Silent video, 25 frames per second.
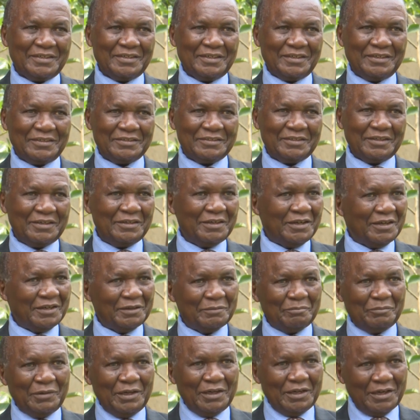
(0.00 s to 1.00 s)
I said,
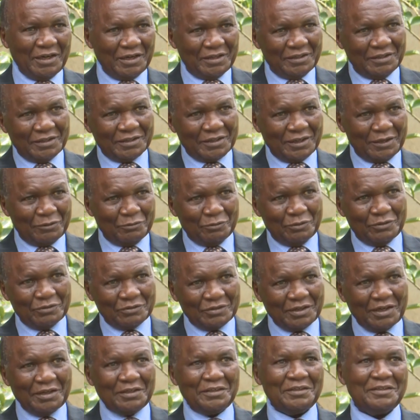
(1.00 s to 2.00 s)
my hand cannot
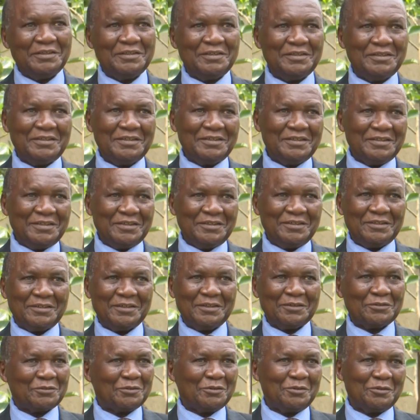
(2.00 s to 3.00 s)
sign a
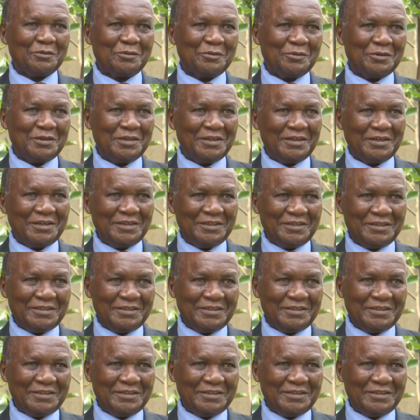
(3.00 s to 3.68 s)
detention order.